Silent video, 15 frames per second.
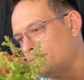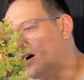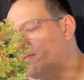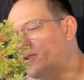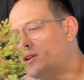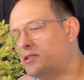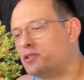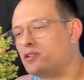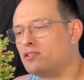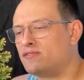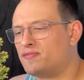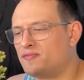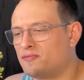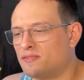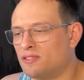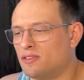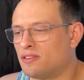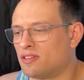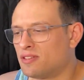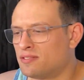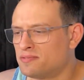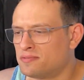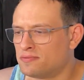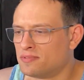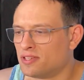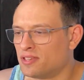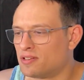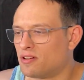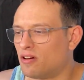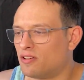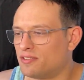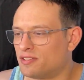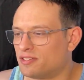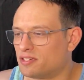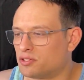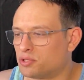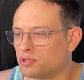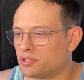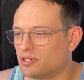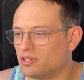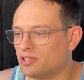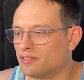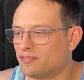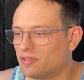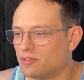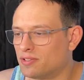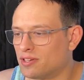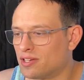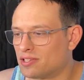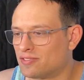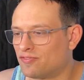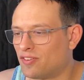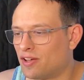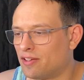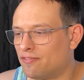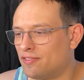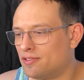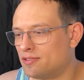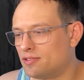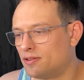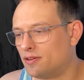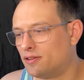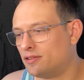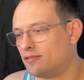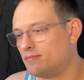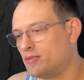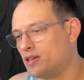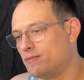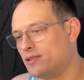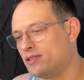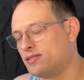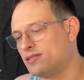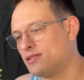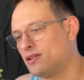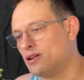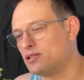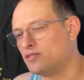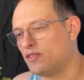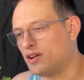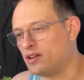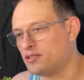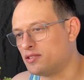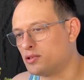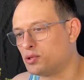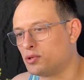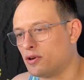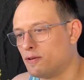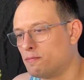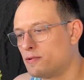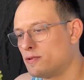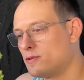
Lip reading: Not sure if you could really call this a tree if it only gets 5 feet tall. Maybe it's classified as a shrub.